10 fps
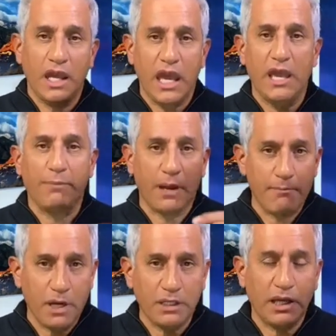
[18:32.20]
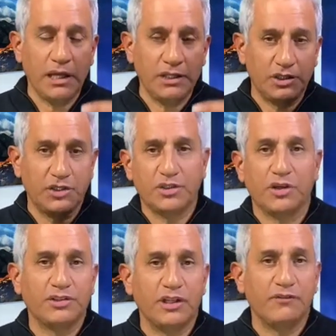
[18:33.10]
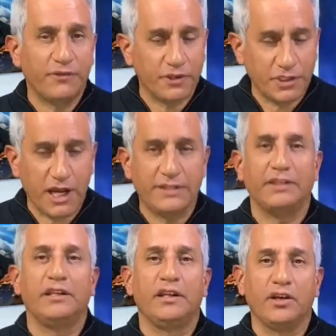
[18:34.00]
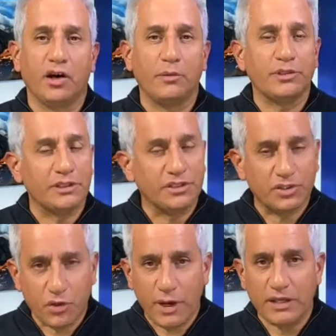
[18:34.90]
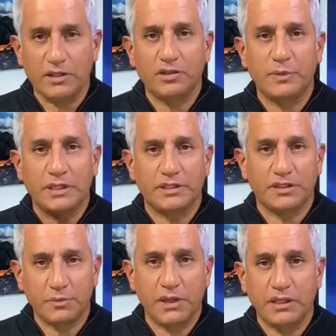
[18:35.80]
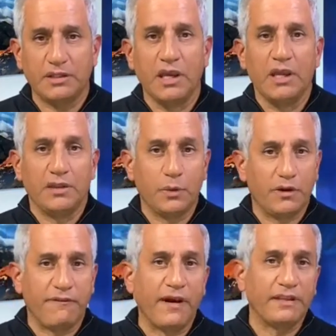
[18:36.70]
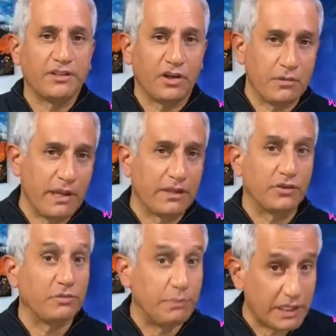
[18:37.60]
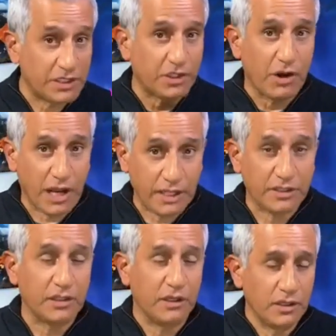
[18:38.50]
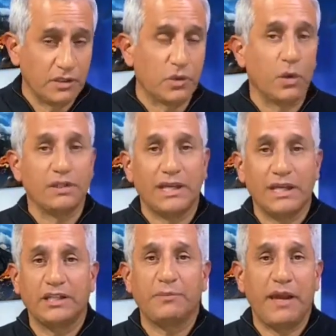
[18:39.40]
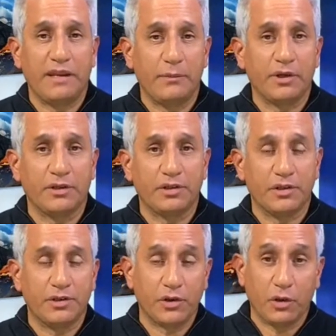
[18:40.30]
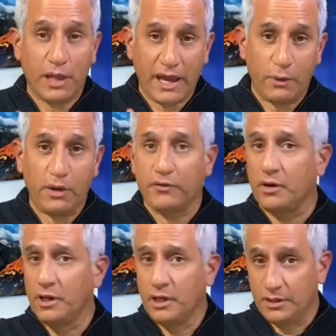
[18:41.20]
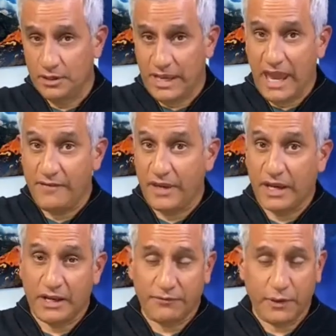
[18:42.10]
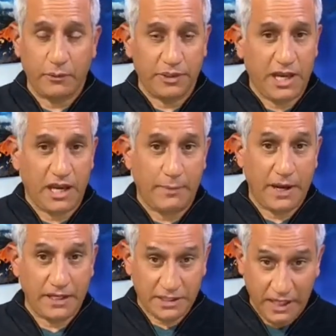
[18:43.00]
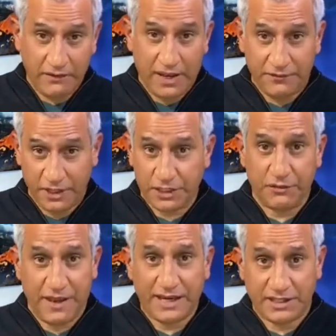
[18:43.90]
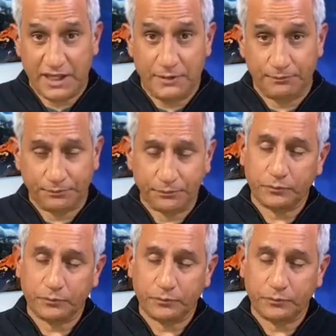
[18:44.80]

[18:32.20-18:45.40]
And by Monday, you should start seeing first shots in the arms. This is great news because this means that we are finally starting to make those big strides towards getting this pandemic under control. However, the caveat I frequently talk about is even after you get your vaccine,